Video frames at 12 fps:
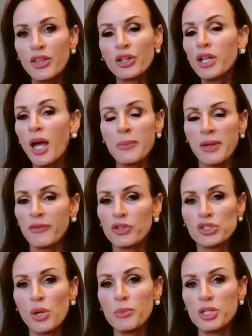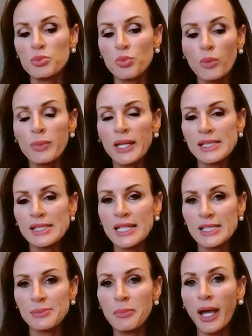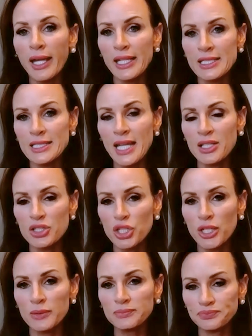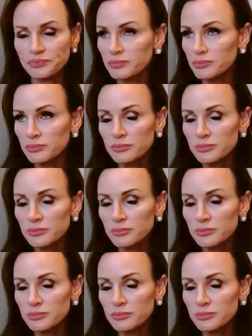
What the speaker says: They're coming for so much more because it is my intention.